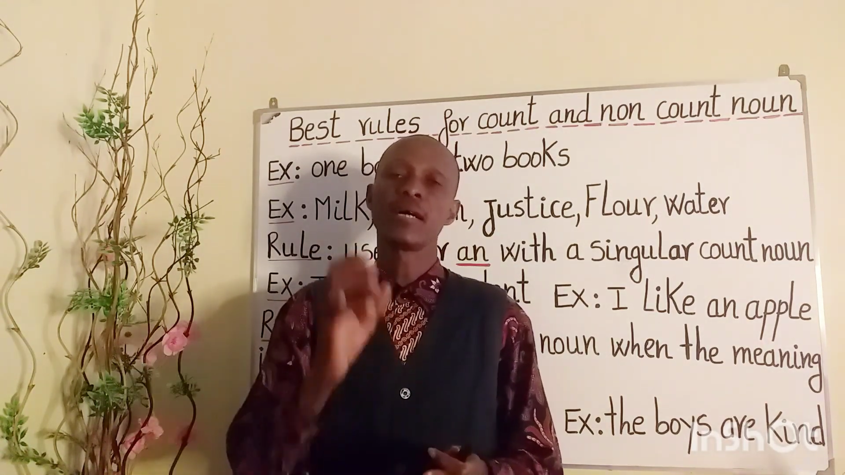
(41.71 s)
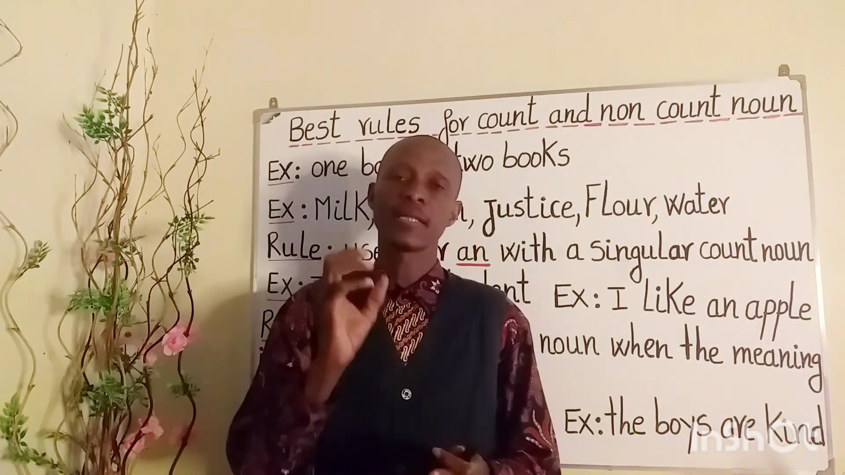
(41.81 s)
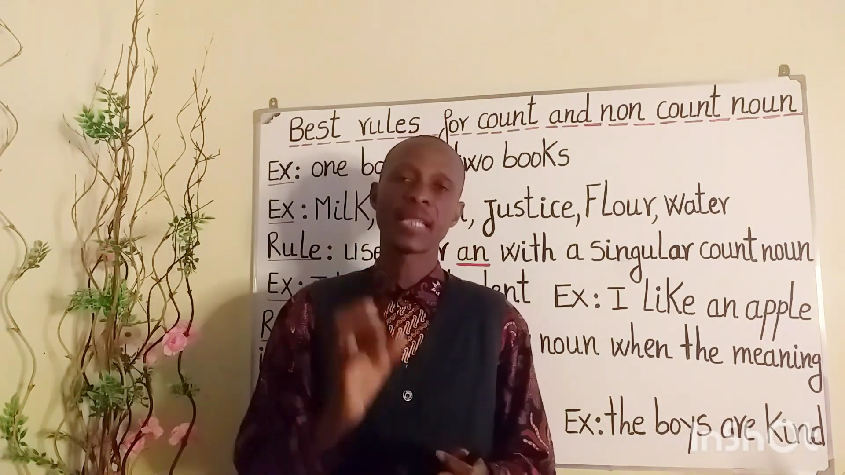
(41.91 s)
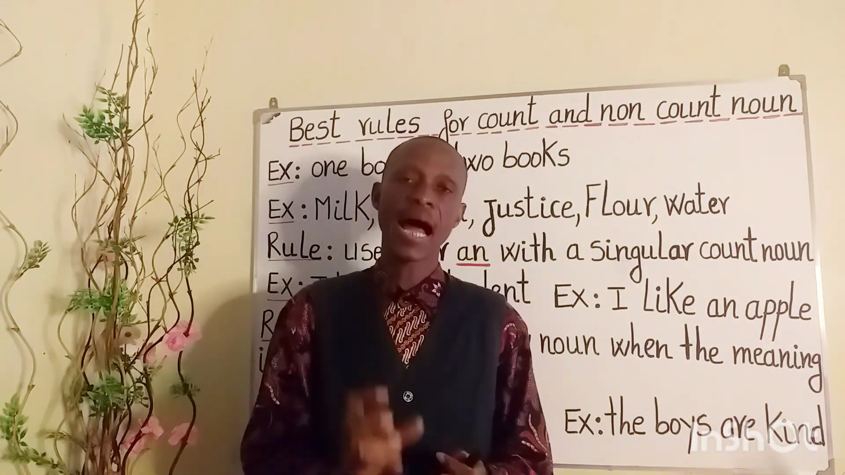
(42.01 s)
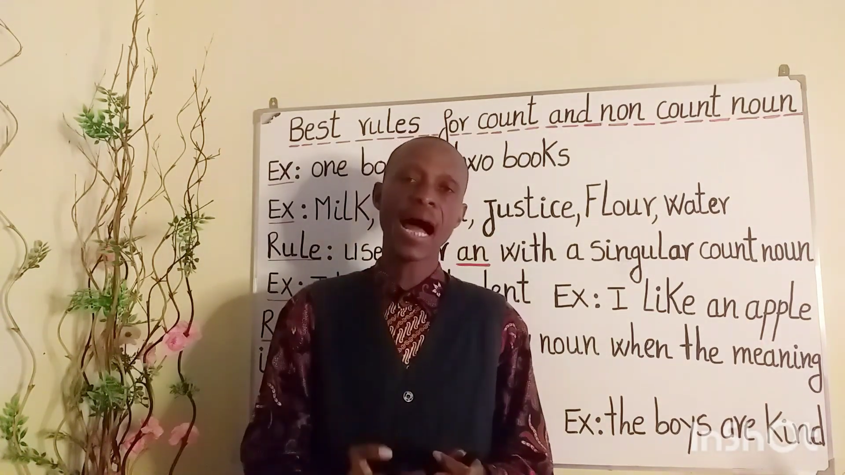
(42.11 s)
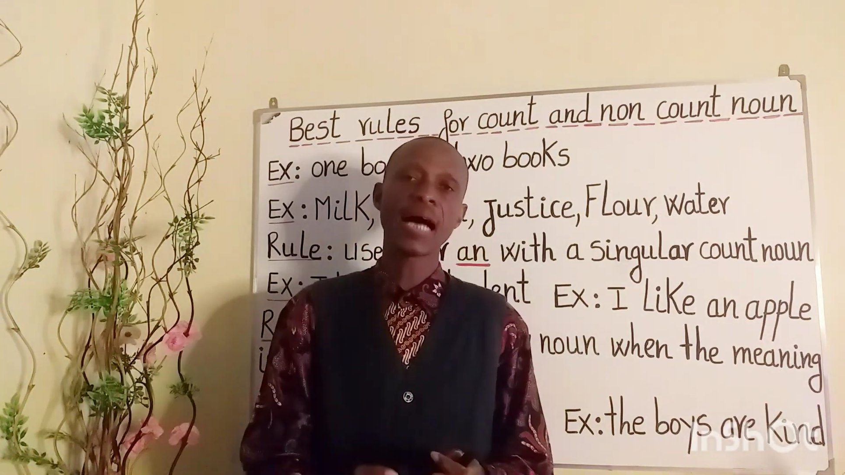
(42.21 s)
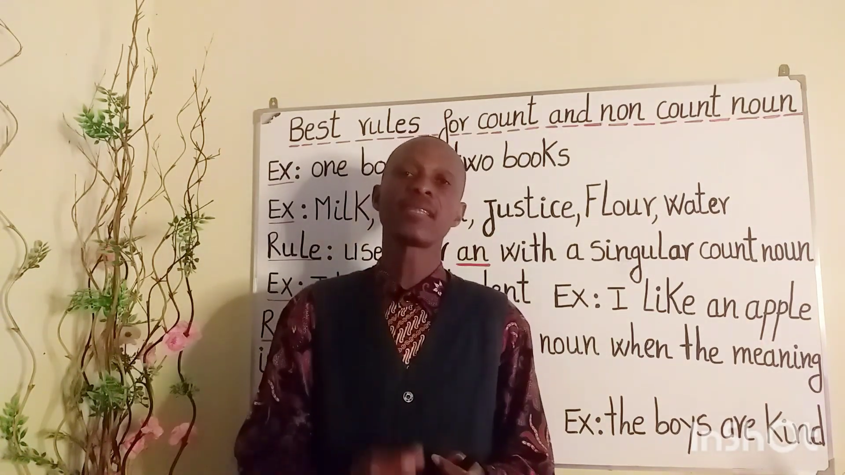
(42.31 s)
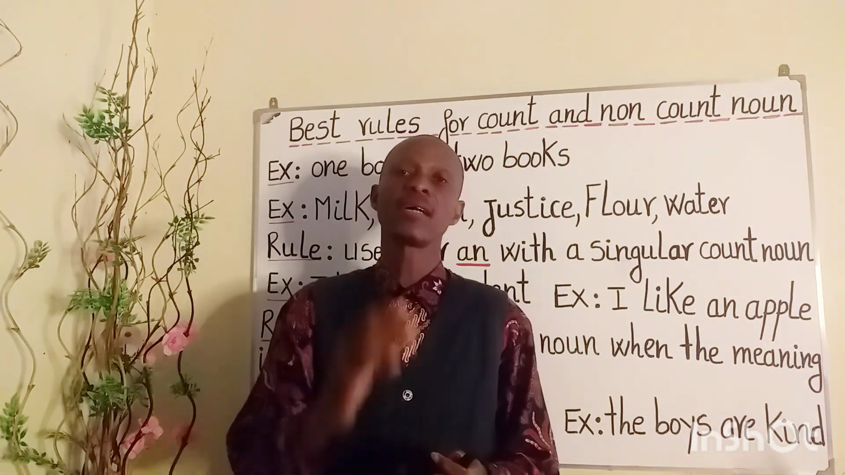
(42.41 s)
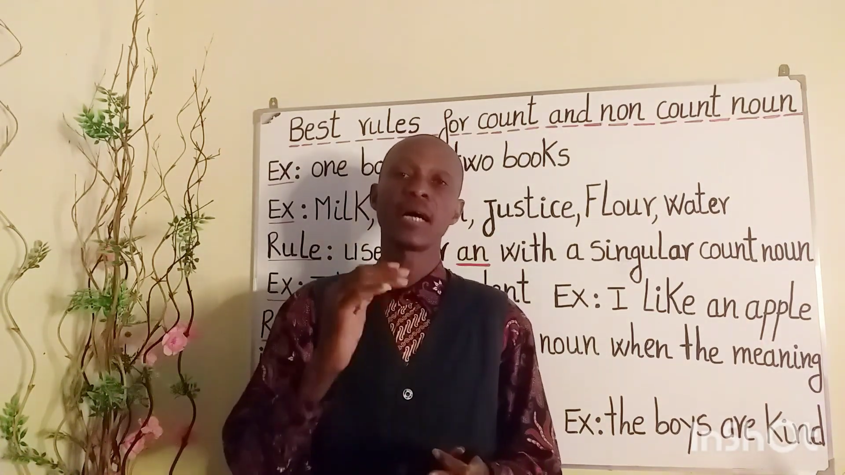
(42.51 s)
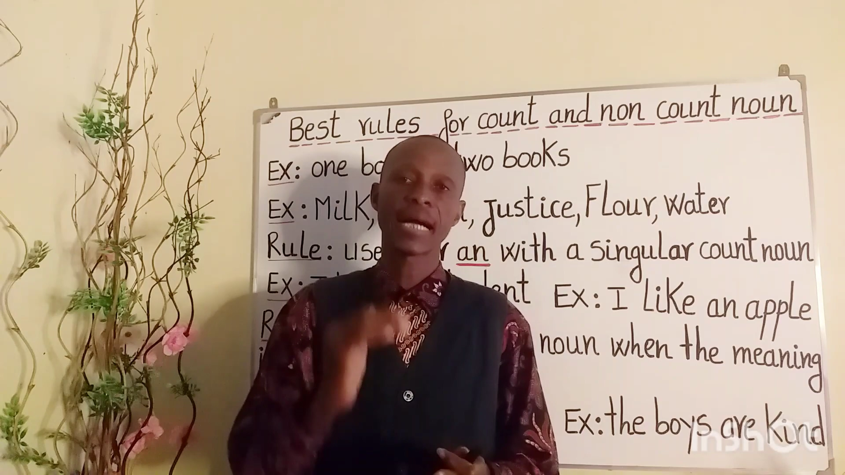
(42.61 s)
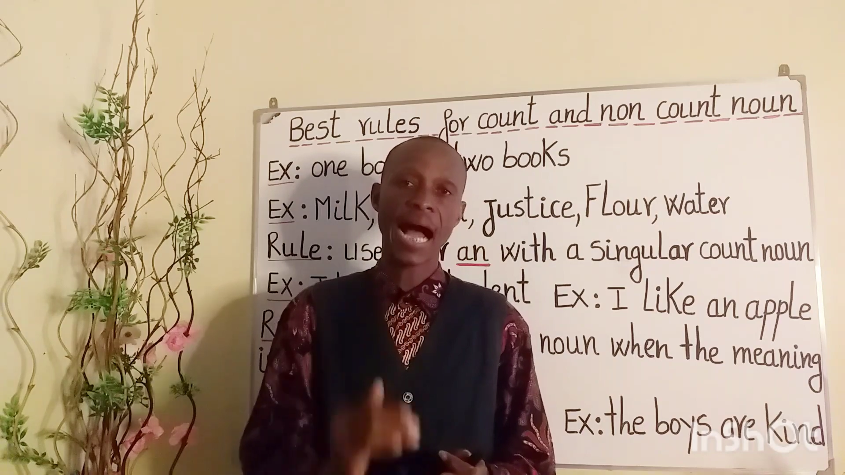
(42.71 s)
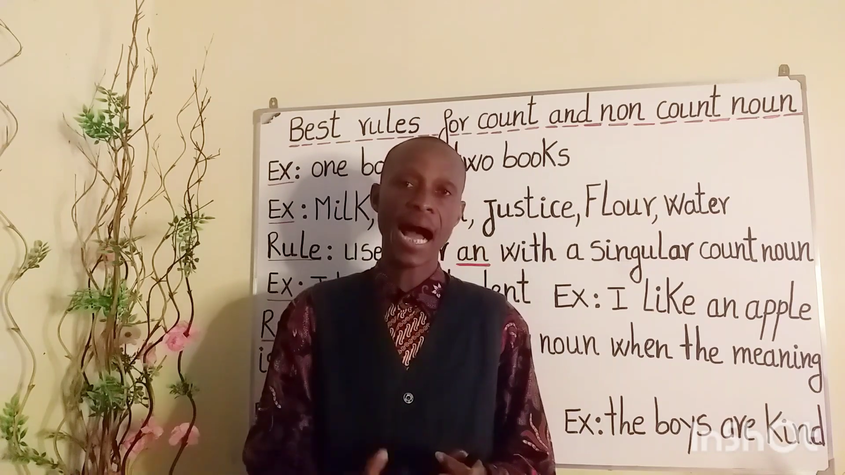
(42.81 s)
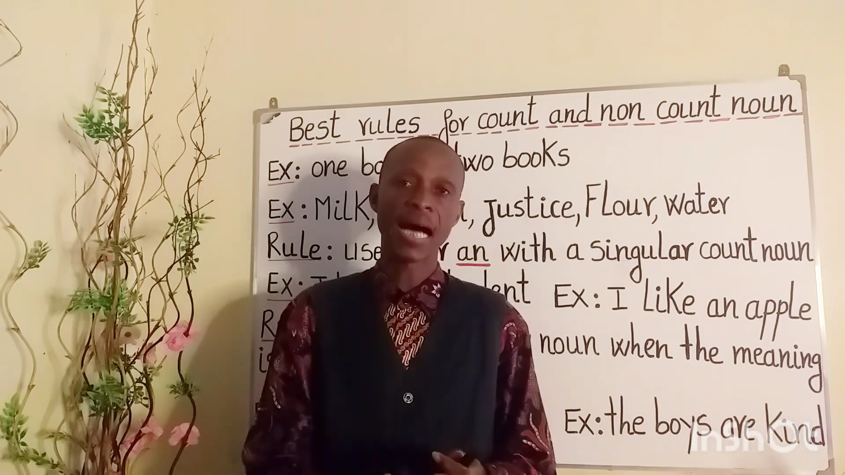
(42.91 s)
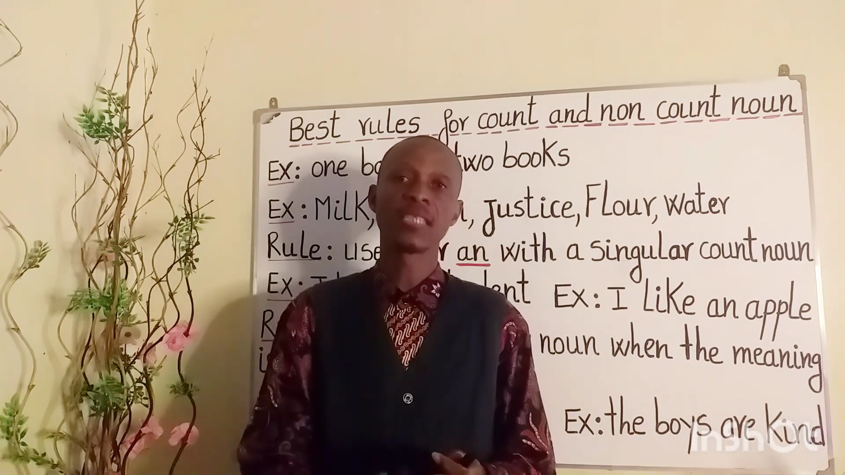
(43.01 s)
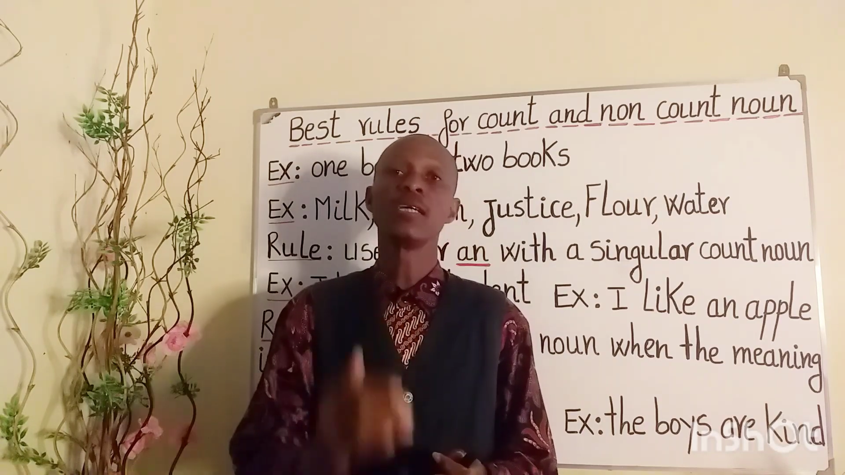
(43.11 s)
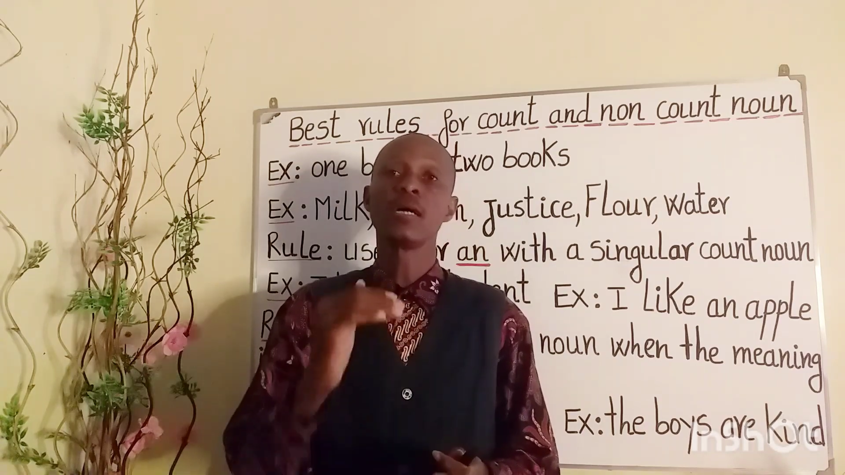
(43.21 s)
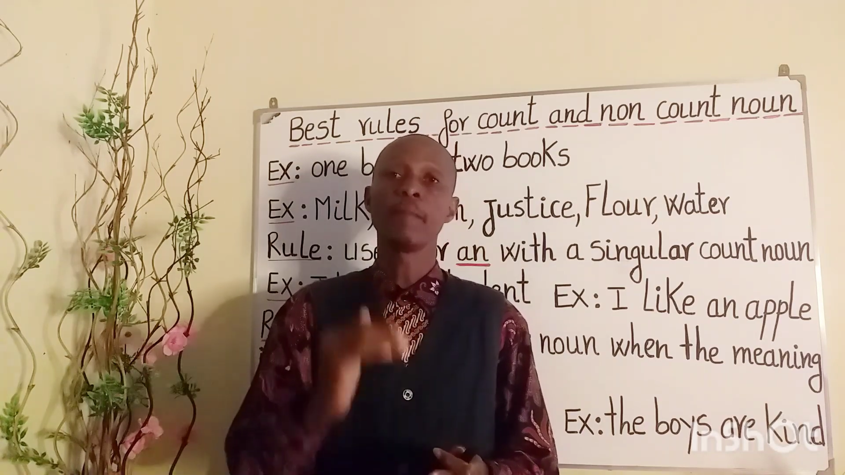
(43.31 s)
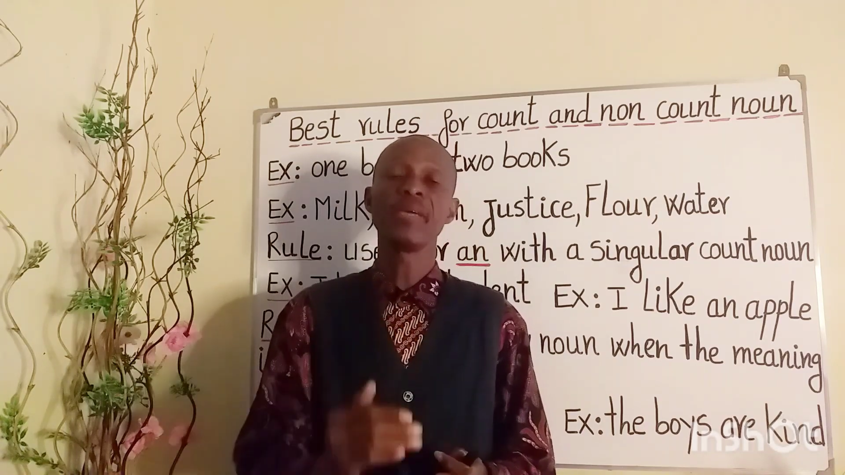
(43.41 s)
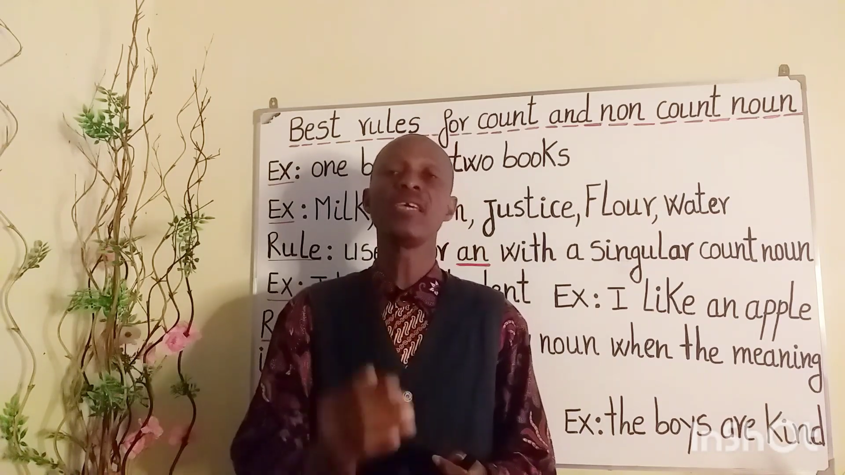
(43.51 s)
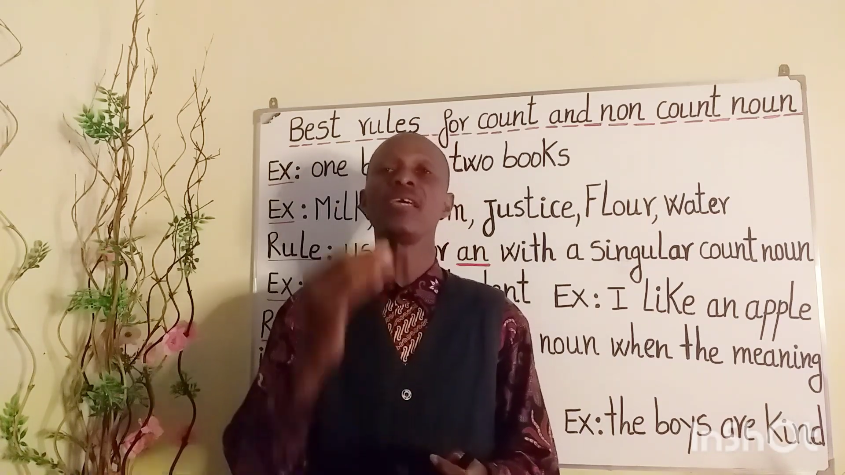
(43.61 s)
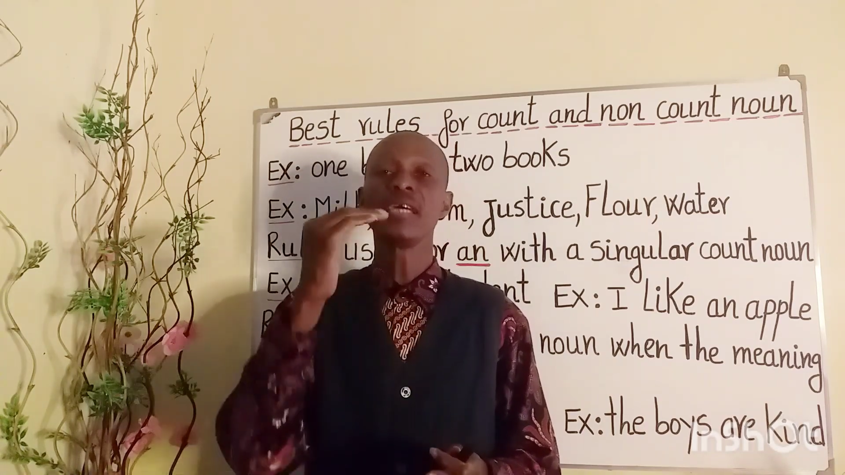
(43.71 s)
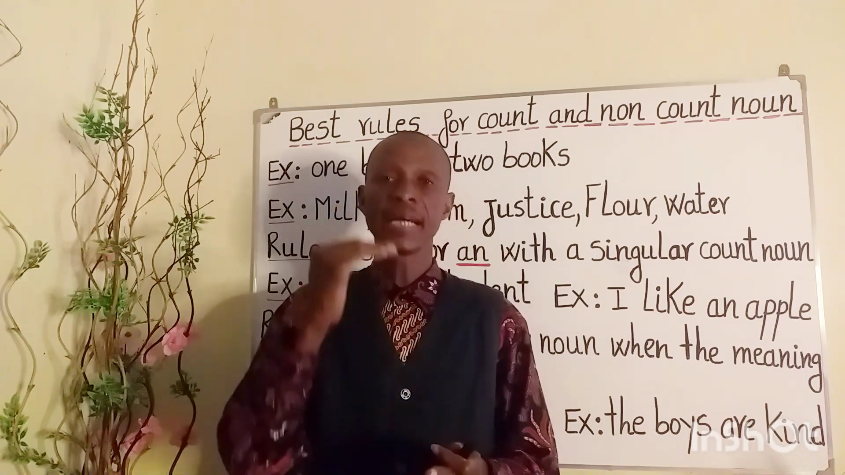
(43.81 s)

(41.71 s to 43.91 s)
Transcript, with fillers: that can be